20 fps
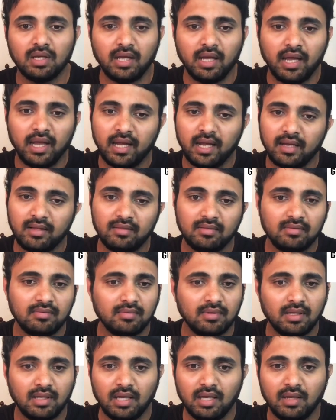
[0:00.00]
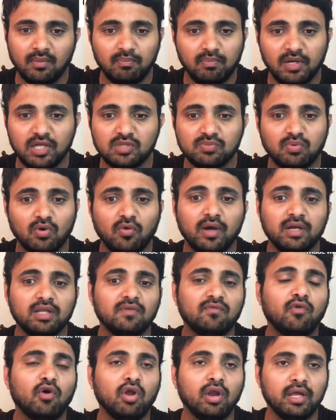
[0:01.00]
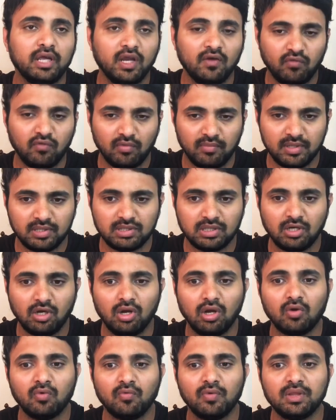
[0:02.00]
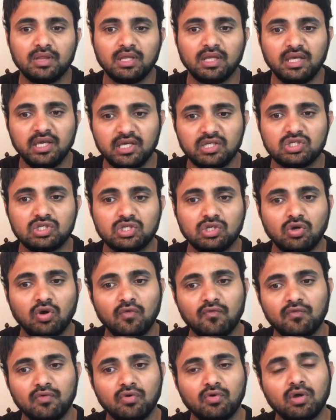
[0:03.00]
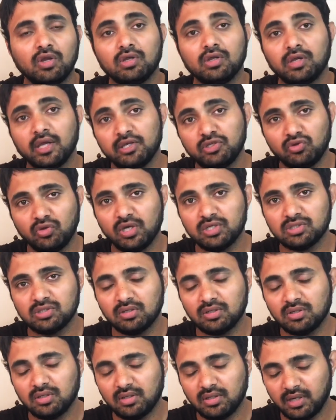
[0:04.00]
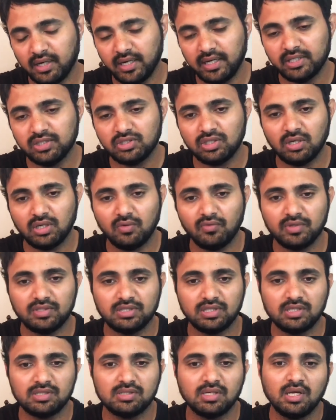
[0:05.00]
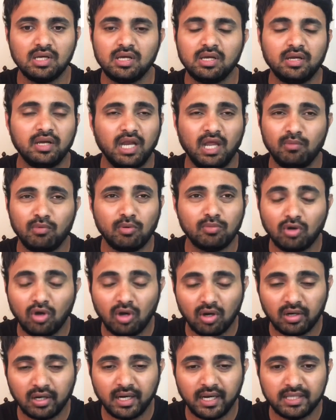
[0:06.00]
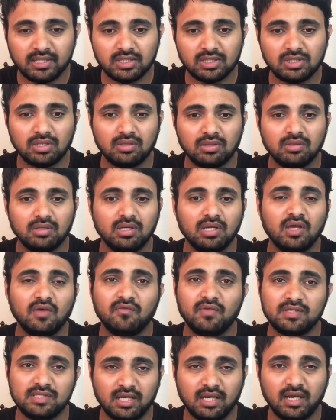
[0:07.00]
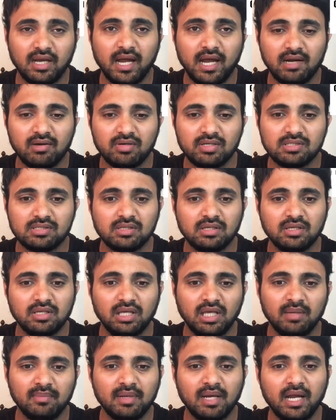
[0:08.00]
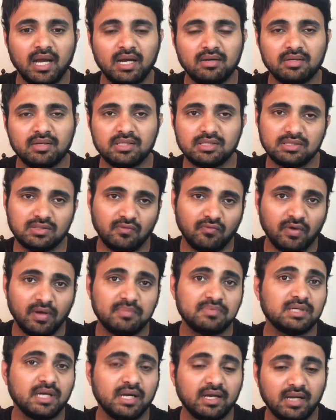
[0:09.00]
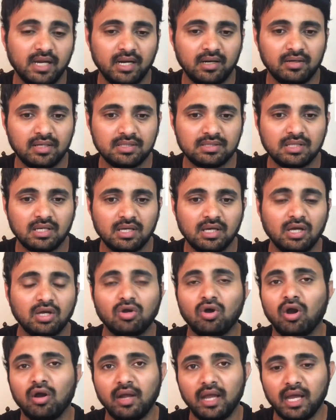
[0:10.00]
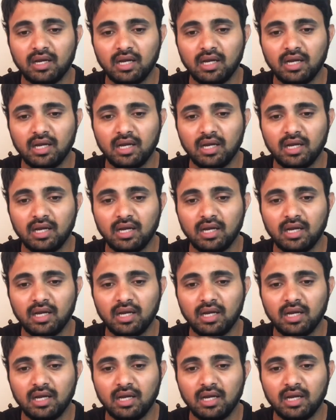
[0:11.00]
And please provide the following information along with each of your educational credential, which is name of the organization, physical address, email address, website address, contact